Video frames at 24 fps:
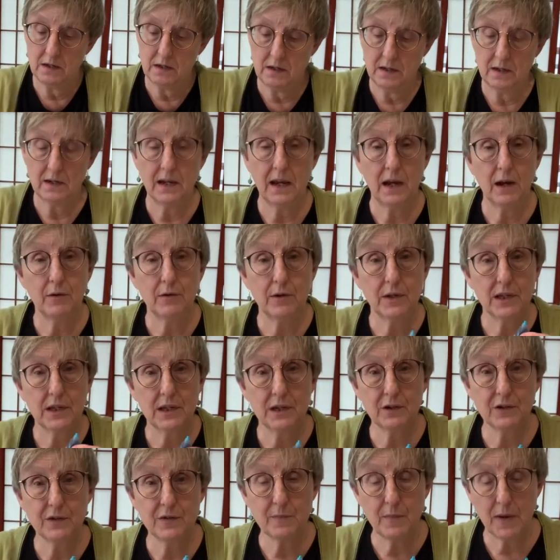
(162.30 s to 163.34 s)
Now
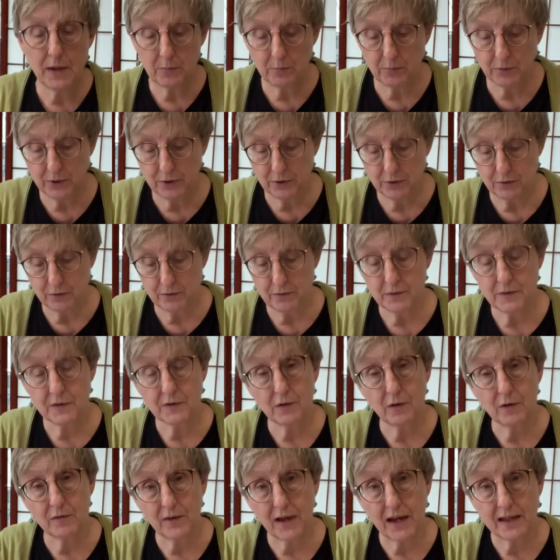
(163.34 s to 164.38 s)
here's my blue. So
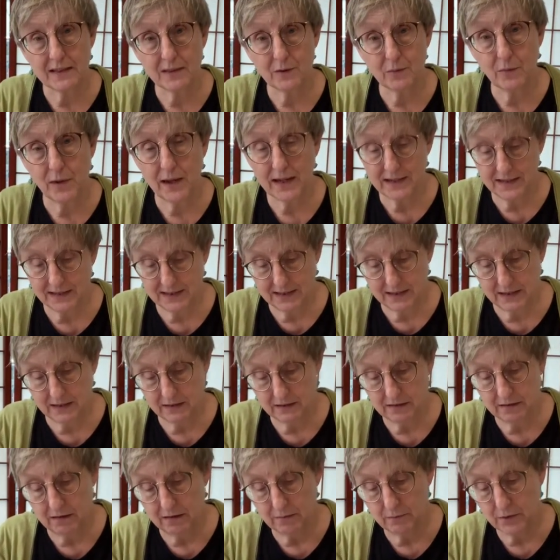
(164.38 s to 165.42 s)
I've got the red in there.
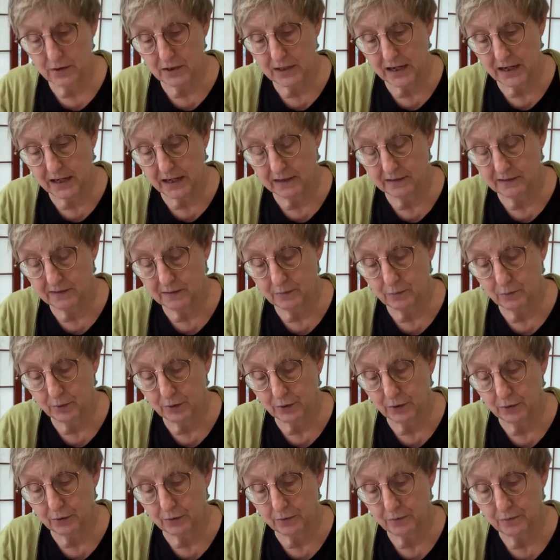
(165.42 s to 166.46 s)
Now I'm going to add some
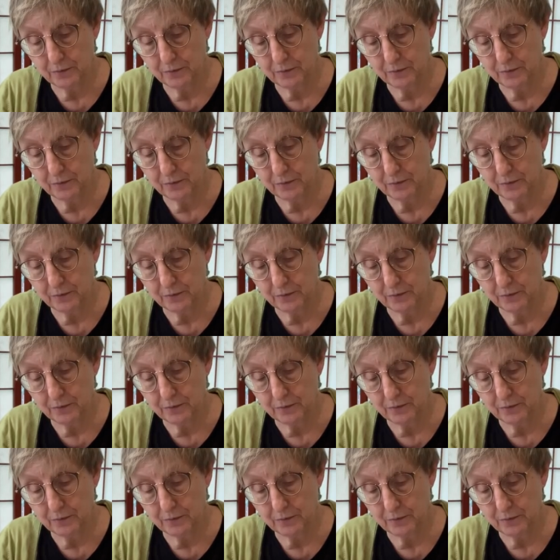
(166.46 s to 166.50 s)
blue.